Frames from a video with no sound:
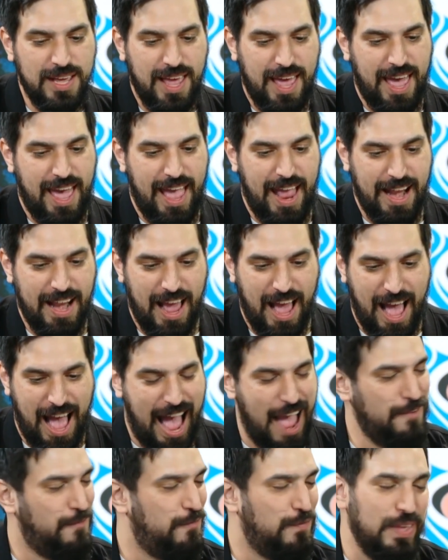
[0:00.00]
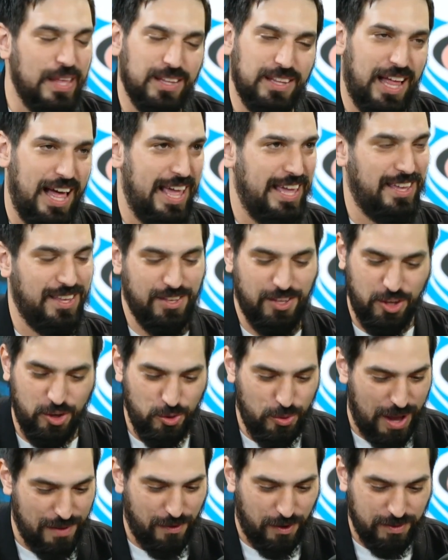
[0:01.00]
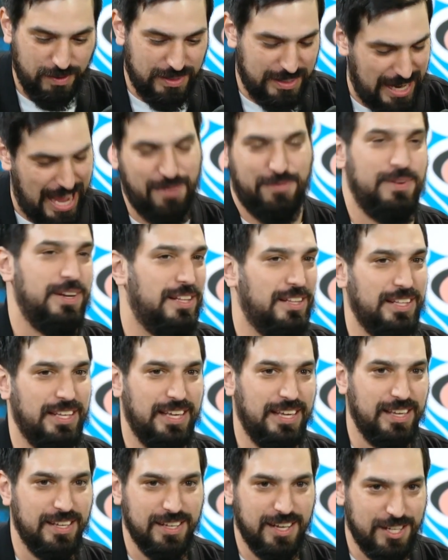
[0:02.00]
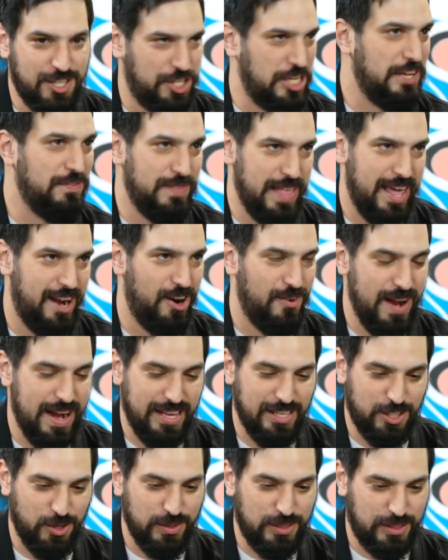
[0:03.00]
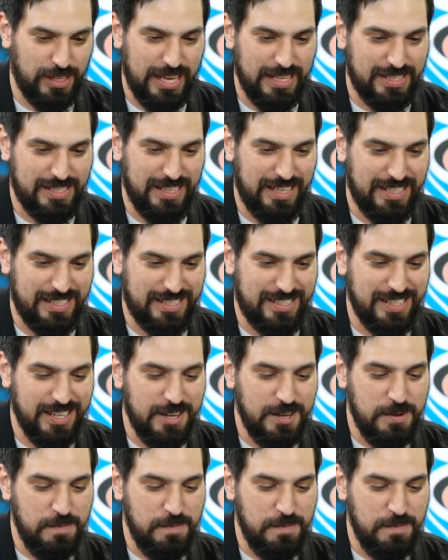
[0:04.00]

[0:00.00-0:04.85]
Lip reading: And I feel like you have definitely achieved that already. So it's